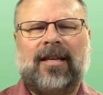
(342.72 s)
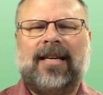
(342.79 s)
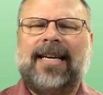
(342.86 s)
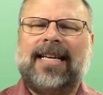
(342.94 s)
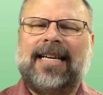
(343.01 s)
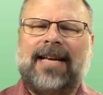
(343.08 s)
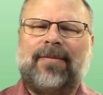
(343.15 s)

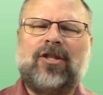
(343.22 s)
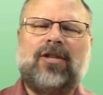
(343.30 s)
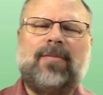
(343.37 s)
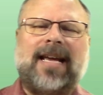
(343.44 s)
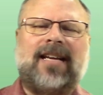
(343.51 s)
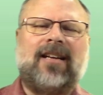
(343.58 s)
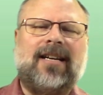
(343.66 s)
In an effort to
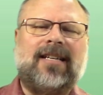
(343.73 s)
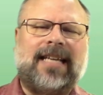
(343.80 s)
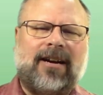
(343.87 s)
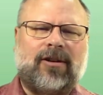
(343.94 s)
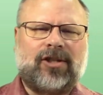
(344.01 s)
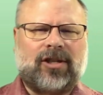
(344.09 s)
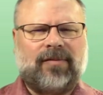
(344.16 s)
make gun
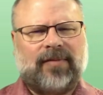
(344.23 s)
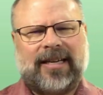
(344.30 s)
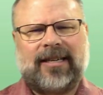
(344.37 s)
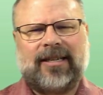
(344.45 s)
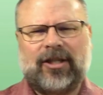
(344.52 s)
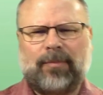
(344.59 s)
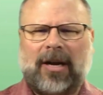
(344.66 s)
care as
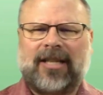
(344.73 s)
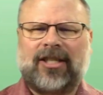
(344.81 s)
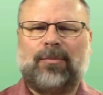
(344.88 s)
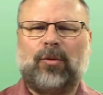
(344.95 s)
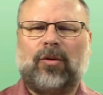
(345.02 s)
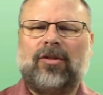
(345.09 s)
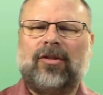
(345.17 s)
convenient as
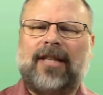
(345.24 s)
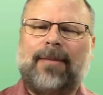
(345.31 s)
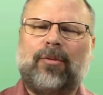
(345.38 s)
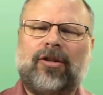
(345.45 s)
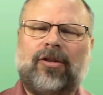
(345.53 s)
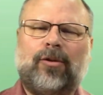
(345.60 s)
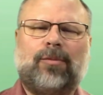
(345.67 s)
possible, they
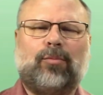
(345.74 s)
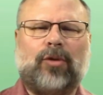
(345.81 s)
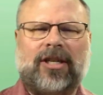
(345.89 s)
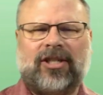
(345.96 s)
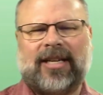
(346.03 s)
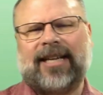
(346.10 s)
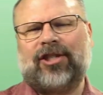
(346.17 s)
produce
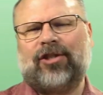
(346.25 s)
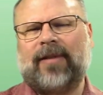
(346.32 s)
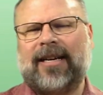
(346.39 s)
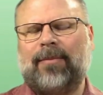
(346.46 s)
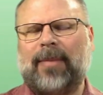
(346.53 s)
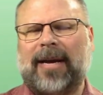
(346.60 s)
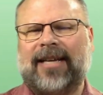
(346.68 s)

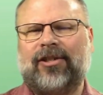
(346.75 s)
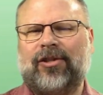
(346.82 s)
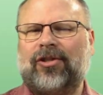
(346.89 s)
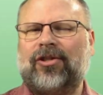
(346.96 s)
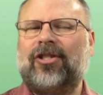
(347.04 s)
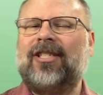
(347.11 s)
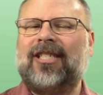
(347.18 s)
pre-saturated patches
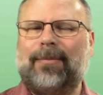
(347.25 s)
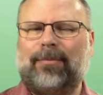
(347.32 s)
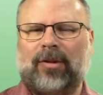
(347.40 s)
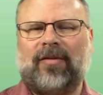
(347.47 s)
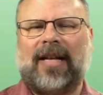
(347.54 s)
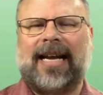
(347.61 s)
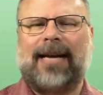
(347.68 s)
to
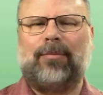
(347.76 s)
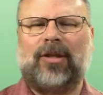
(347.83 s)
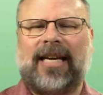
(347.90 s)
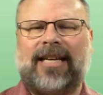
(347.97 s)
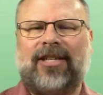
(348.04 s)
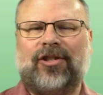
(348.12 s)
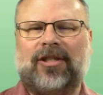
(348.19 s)
simplify
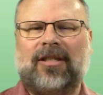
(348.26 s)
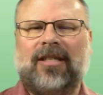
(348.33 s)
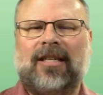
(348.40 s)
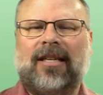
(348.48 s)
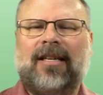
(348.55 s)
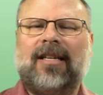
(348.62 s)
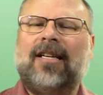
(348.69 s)
application.
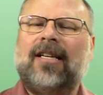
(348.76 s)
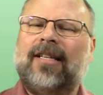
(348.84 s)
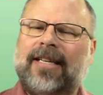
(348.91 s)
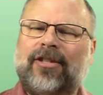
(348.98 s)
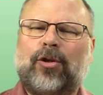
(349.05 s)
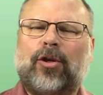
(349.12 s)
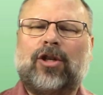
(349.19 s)

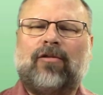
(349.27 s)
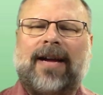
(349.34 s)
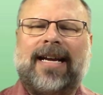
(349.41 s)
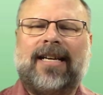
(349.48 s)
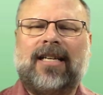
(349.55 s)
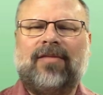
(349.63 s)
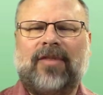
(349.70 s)
These are a
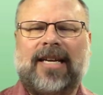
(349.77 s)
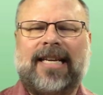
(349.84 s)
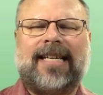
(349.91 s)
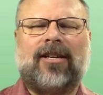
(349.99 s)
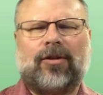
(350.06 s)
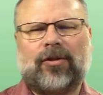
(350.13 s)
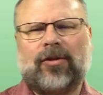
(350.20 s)
great
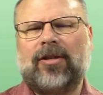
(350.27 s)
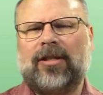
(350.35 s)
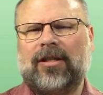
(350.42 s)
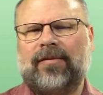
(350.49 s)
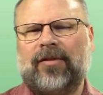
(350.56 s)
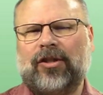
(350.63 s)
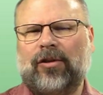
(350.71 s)
convenient
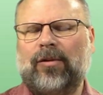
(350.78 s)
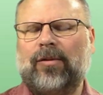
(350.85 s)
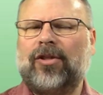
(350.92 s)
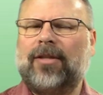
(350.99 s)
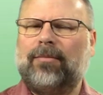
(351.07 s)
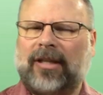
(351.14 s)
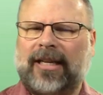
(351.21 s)
alternative to use
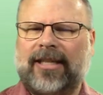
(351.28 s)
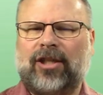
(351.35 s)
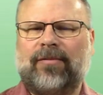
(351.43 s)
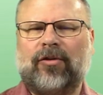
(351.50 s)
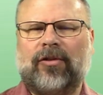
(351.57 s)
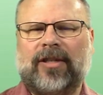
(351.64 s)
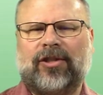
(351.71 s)
in place of
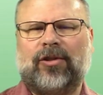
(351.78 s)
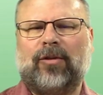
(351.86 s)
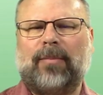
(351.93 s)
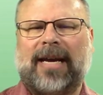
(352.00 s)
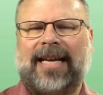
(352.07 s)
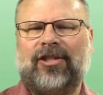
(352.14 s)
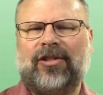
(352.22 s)
traditional
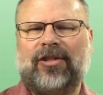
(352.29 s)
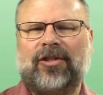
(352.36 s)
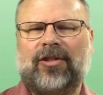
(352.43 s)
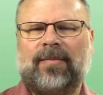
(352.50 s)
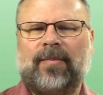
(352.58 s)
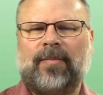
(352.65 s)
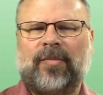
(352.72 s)
patches.
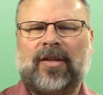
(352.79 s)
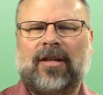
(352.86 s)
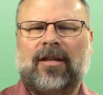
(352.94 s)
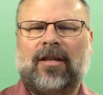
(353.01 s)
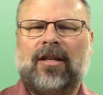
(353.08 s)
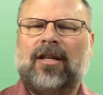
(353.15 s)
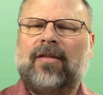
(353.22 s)

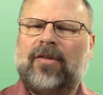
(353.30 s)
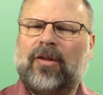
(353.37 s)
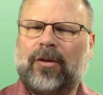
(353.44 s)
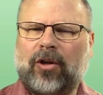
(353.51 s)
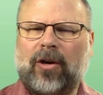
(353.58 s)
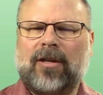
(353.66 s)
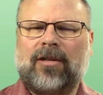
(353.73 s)
For those
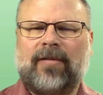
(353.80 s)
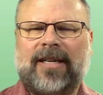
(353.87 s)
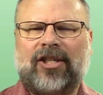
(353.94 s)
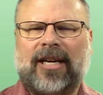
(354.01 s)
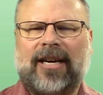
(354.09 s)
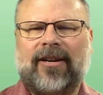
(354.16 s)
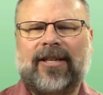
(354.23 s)
hard-to-reach
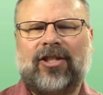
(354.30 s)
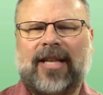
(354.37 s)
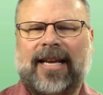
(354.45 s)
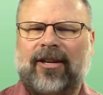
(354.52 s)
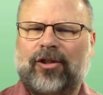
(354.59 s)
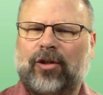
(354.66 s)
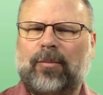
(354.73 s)
areas, they
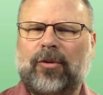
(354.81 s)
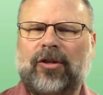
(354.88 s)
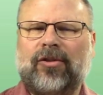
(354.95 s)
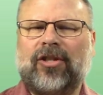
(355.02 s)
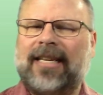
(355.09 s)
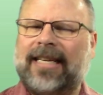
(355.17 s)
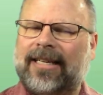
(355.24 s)
also
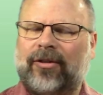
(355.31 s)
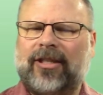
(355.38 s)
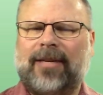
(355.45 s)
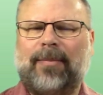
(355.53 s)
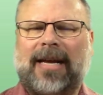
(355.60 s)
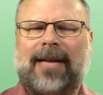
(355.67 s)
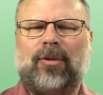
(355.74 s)
produce a needle
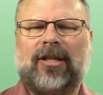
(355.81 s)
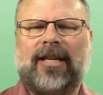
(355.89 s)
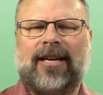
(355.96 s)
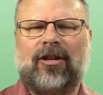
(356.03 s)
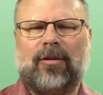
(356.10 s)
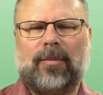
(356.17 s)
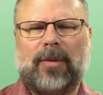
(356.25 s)
tip
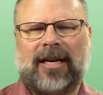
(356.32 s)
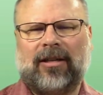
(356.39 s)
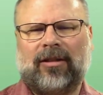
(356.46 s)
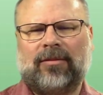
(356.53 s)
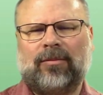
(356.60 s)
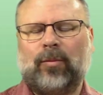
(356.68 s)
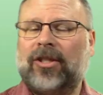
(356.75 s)
applicator or
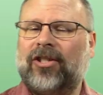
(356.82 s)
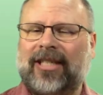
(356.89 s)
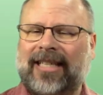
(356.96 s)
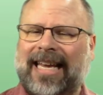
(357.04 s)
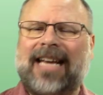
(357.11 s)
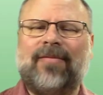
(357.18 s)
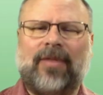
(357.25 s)
bottle, which is
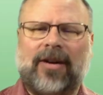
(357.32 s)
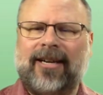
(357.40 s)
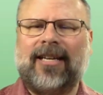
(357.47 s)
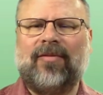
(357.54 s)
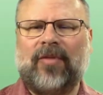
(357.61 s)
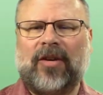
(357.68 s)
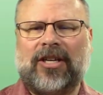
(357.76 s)
again very
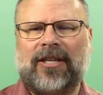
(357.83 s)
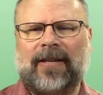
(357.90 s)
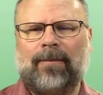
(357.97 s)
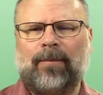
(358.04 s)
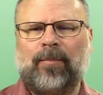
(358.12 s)
convenient.